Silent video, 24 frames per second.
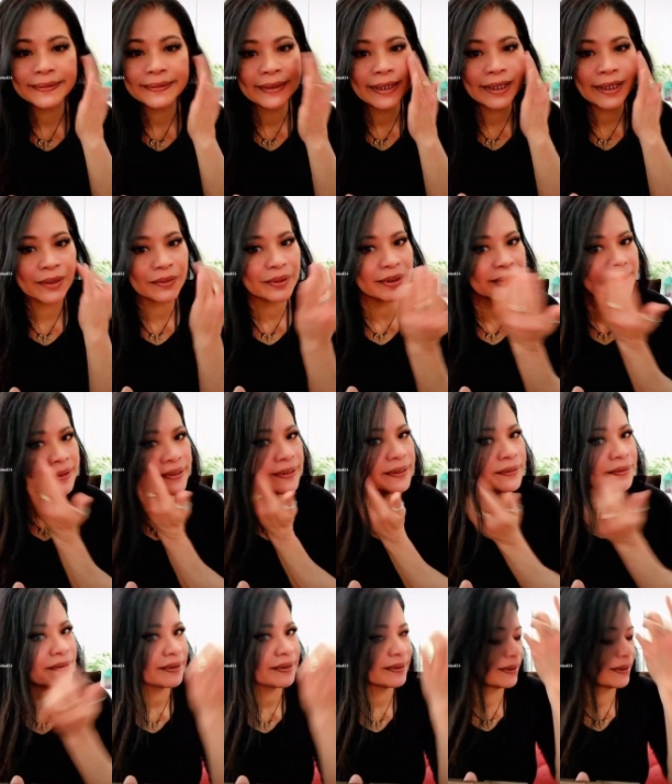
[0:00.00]
How does it
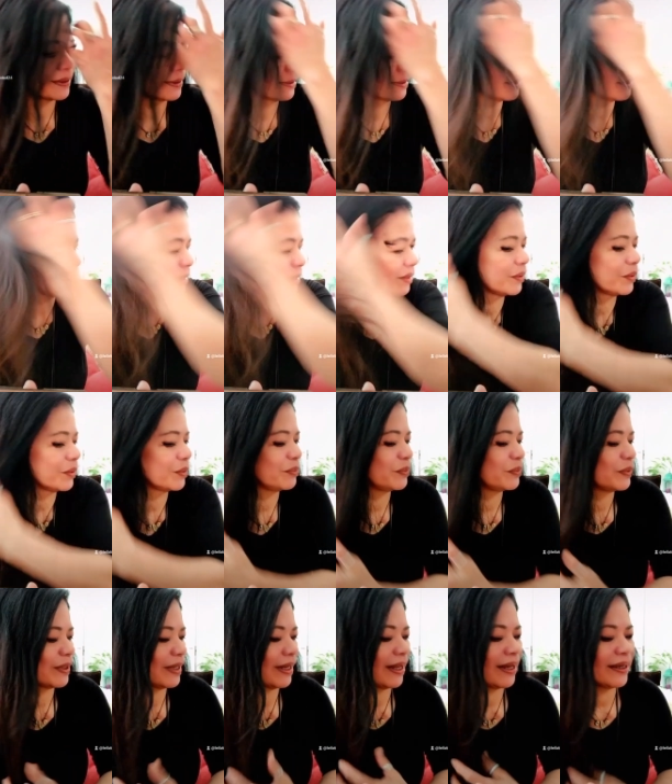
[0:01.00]
look? I hope
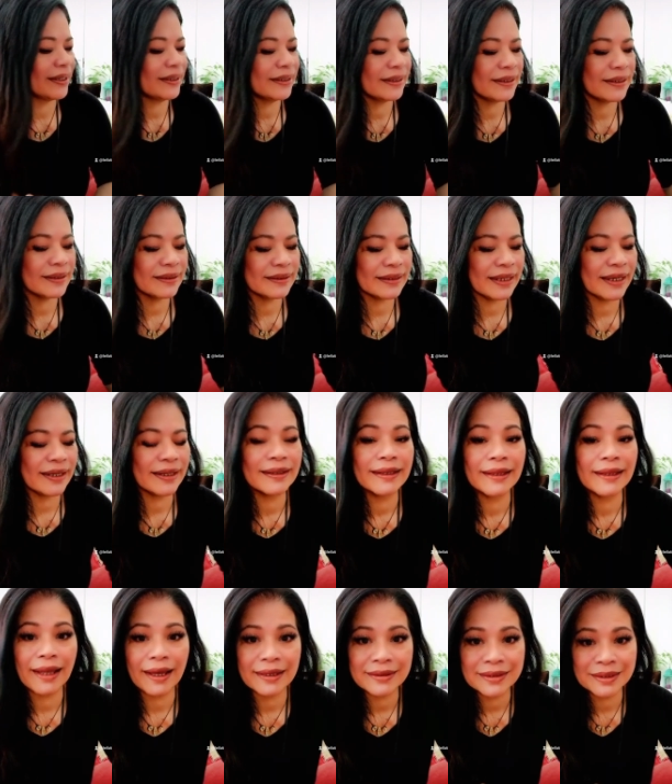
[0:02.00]
you like it. And
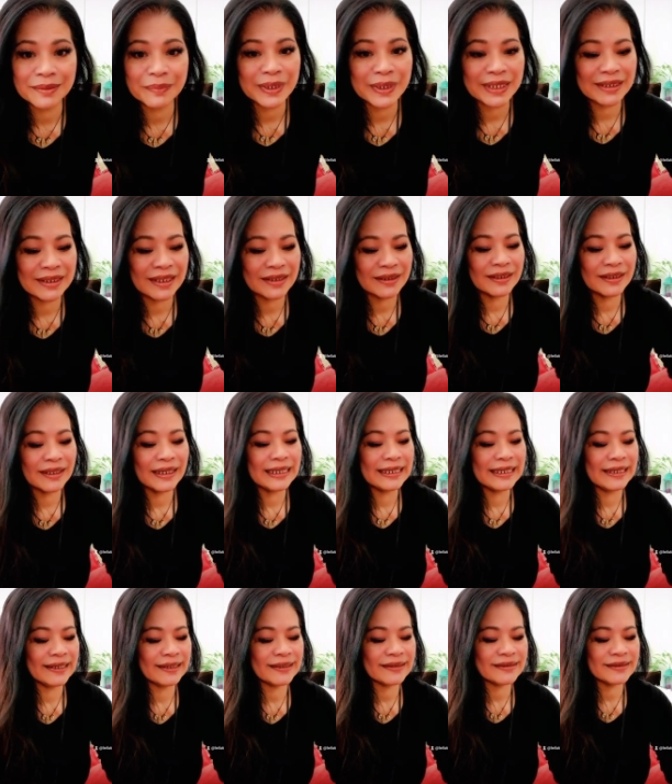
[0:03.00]
last but not the
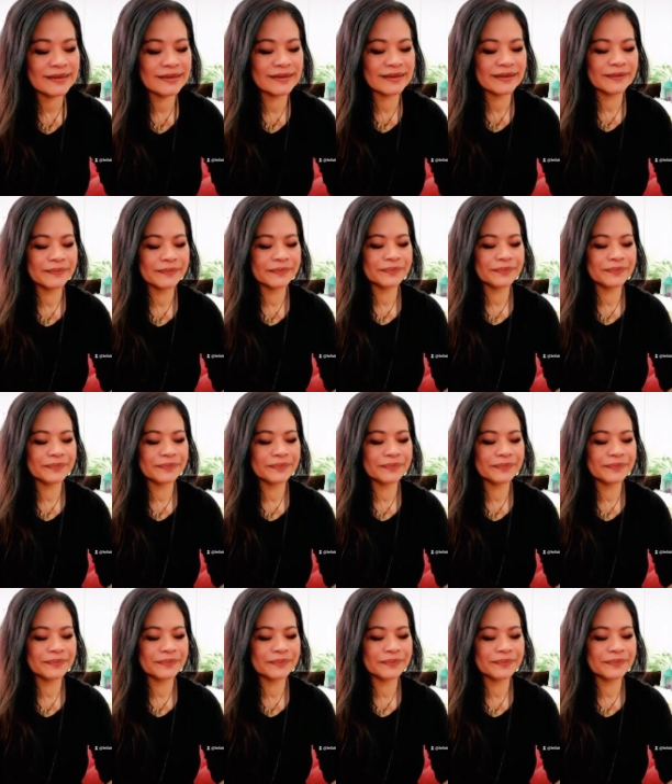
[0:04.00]
least,